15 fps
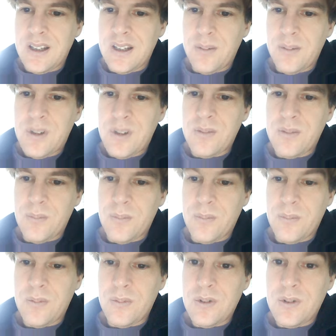which
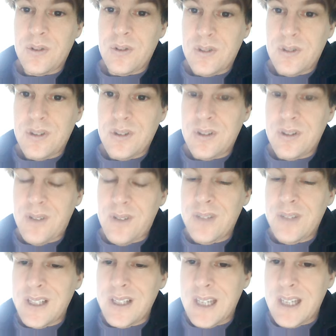
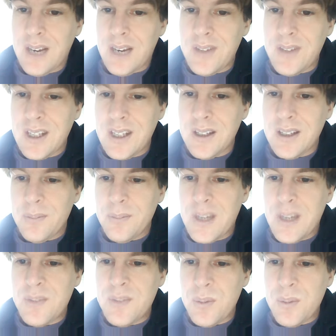definitely I think
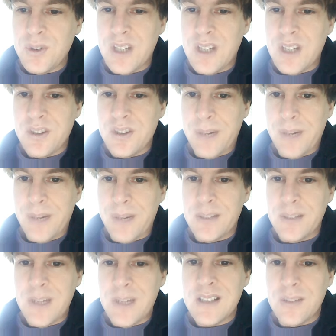makes people change their mind and
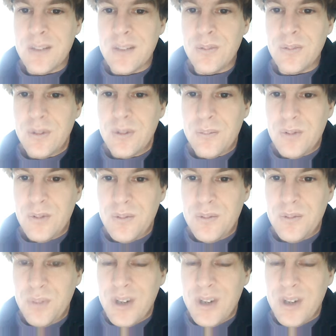makes them
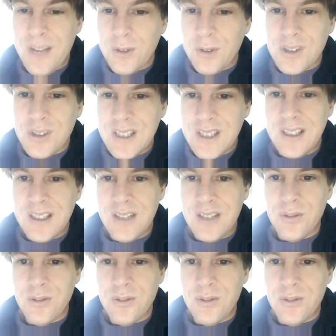put an effort into